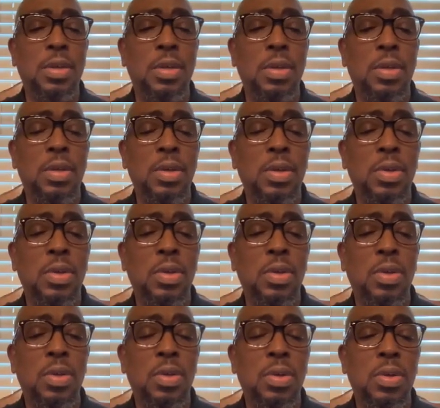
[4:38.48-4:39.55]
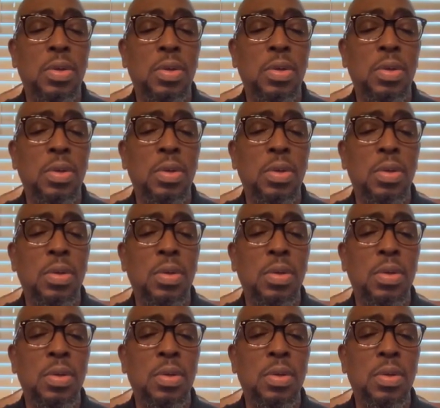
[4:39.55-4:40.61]

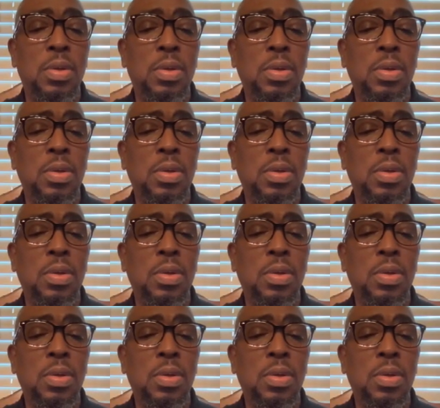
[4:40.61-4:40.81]
No one is speaking in this clip.